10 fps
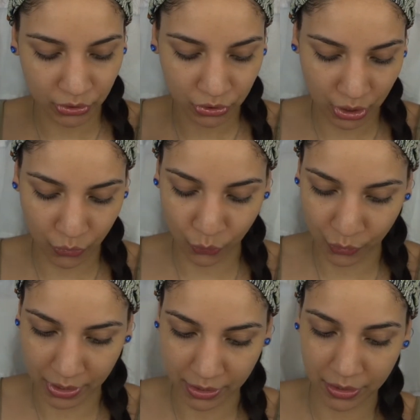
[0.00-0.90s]
to start
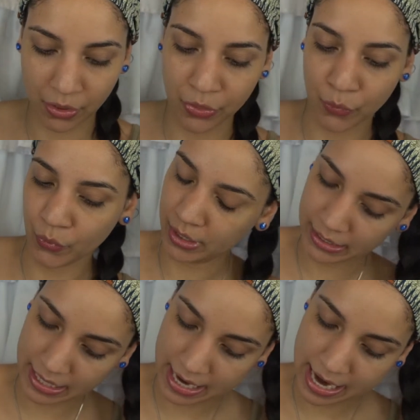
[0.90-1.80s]
with the
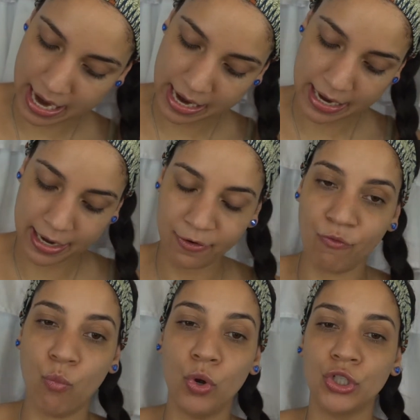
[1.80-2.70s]
one that I
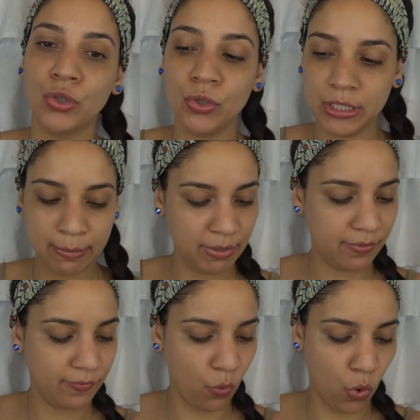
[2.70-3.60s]
was using
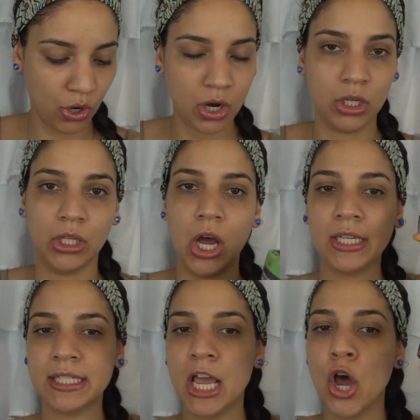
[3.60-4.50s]
before a
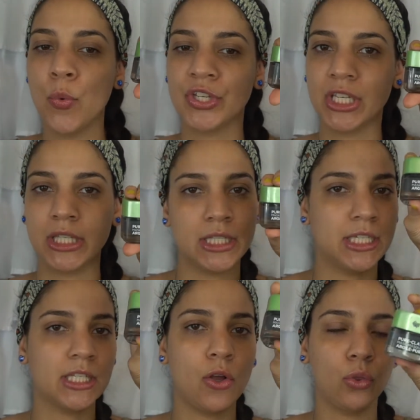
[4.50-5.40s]
lot, which is
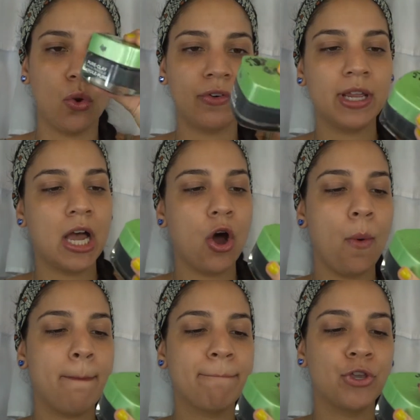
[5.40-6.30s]
this
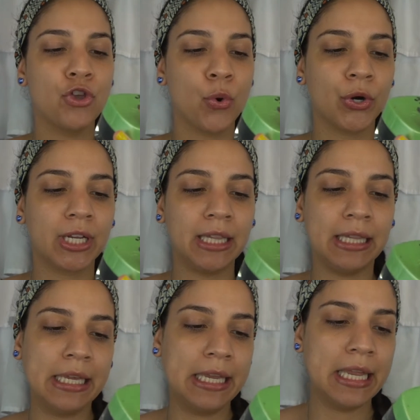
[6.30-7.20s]
L'Oreal Pure
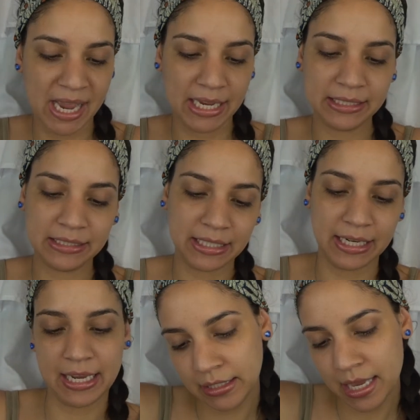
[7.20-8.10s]
Clay Mask.
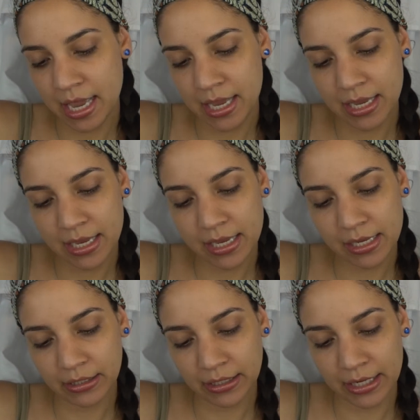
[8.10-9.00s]
It
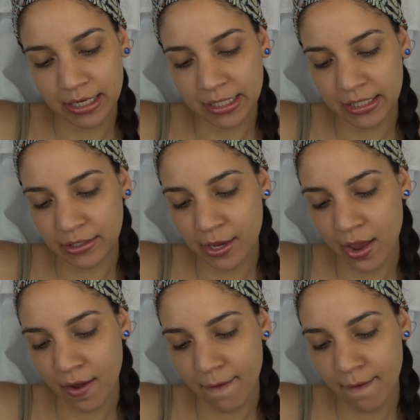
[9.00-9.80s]
says it's